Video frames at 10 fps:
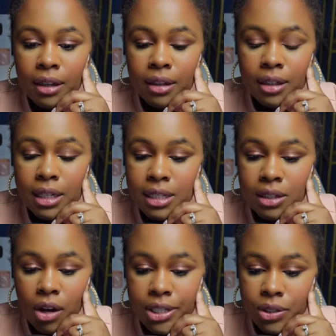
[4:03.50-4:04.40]
his
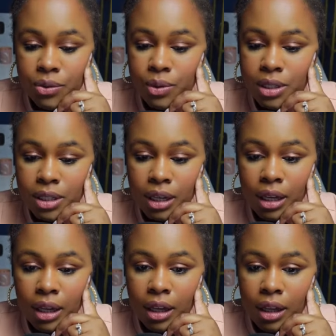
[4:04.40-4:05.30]
lawsuits.
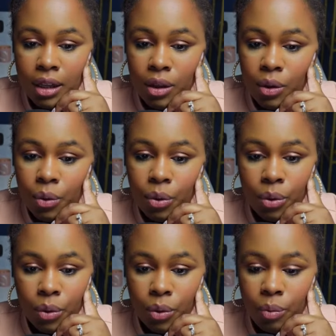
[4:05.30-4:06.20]

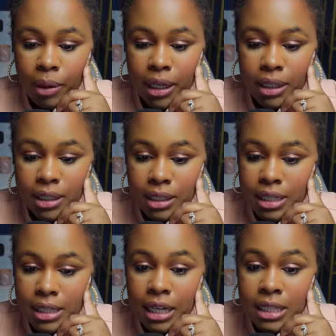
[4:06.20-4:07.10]
Oh my
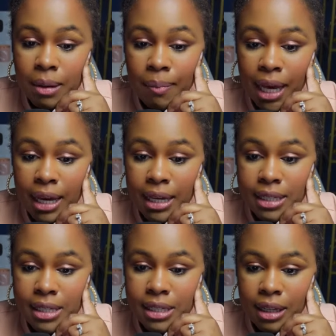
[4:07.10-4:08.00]
goodness. It's a
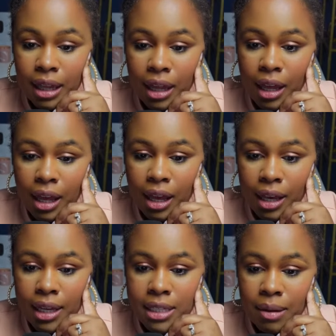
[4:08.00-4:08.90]
mess.
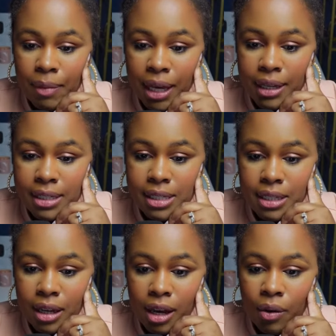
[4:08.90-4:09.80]
It's a mess.
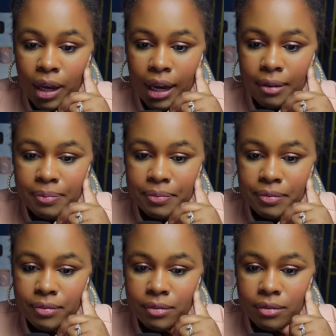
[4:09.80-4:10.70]
Okay.
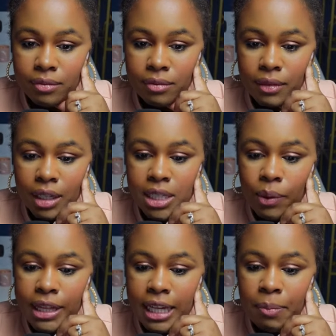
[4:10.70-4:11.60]
So
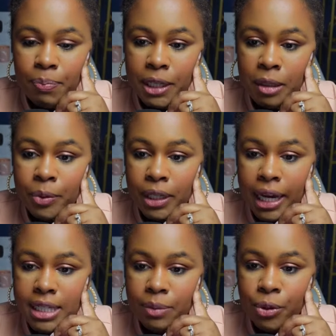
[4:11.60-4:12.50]
I think people
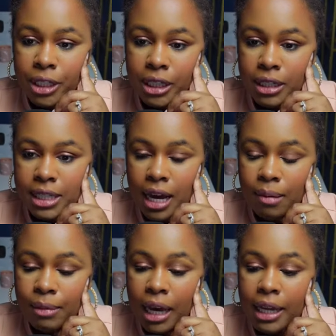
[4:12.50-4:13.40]
has a pretty good
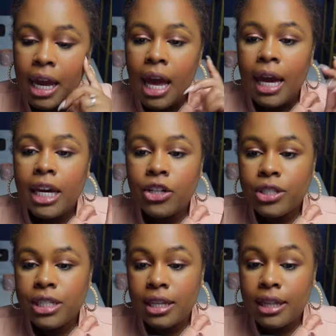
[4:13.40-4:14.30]
timeline.
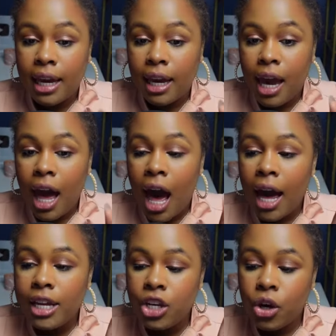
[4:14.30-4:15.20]
Here's the thing.
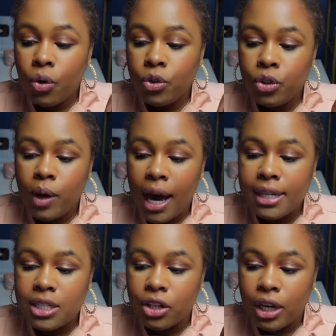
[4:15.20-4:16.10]
I know you
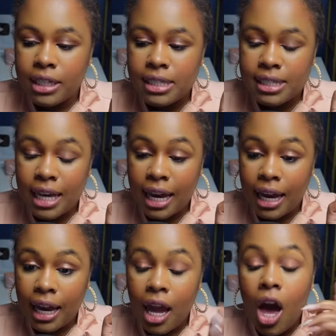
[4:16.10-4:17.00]
guys are going to
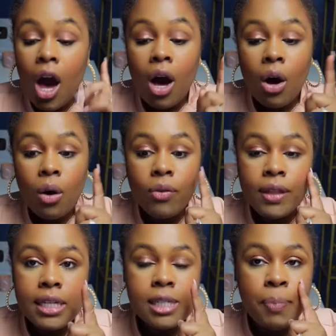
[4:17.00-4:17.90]
say, "Oh,
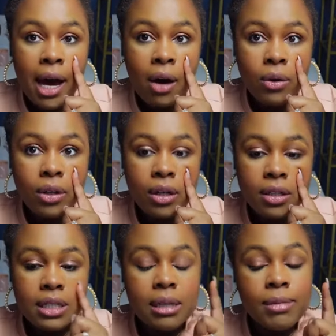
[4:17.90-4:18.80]
this
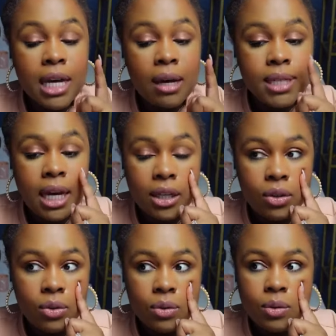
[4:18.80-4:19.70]
powder, sometimes I
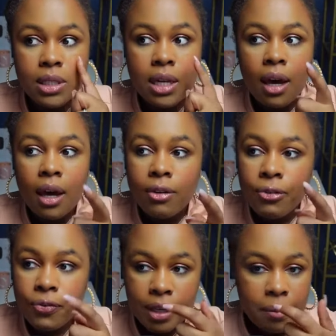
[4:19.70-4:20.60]
use
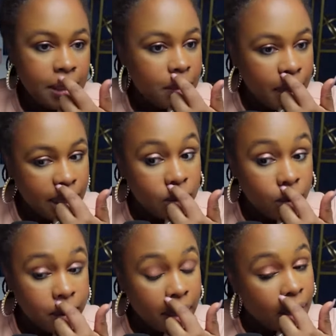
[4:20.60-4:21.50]
Fit Me by
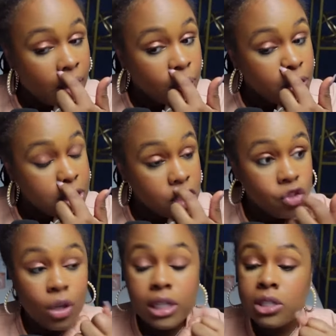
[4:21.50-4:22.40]
L'Oreal, which is
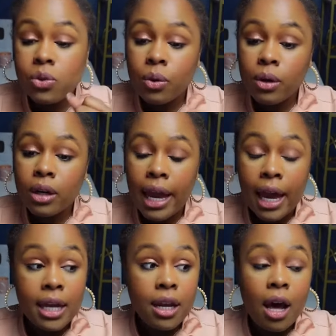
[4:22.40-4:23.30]
drugstore
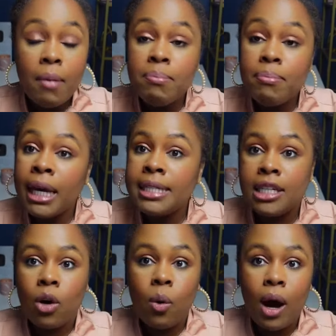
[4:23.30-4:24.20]
and
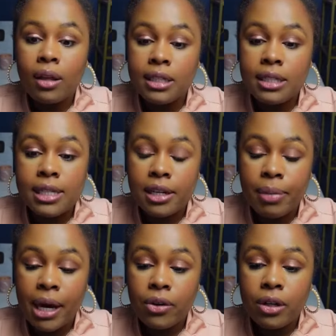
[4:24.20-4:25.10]
amazing quality setting
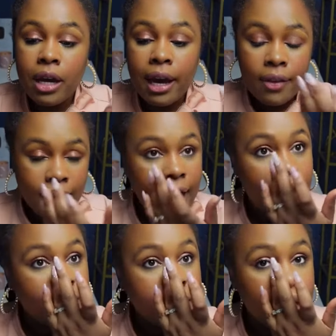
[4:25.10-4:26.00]
powder. They
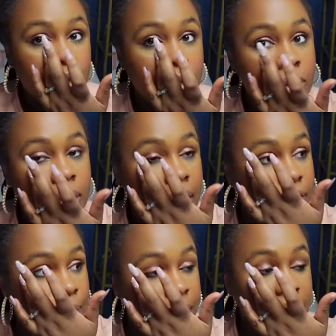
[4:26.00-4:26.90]
have a yellow kind
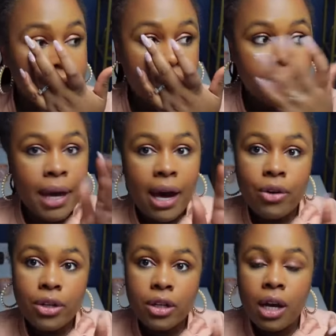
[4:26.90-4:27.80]
of banana powder.